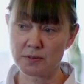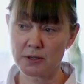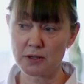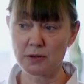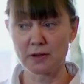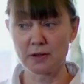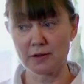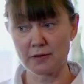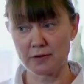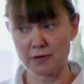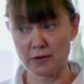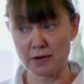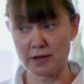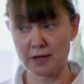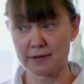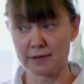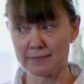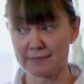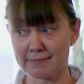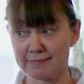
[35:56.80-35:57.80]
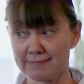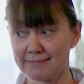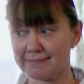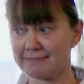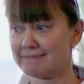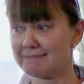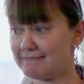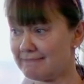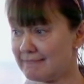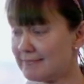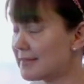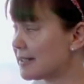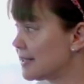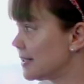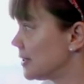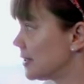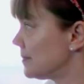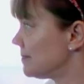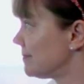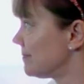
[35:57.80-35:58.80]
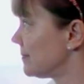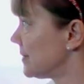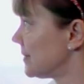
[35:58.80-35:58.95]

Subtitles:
but you can afford it, you know.